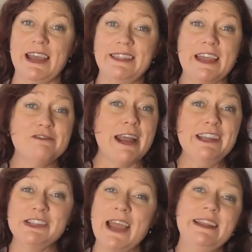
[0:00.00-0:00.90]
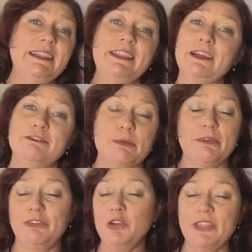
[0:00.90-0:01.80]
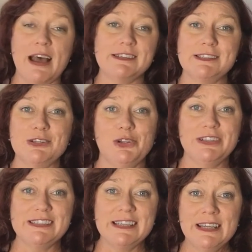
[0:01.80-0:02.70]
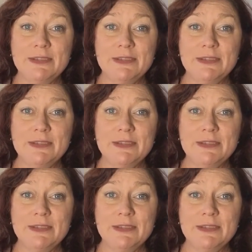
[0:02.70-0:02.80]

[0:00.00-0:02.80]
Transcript: and they range anything from a few $1,000s,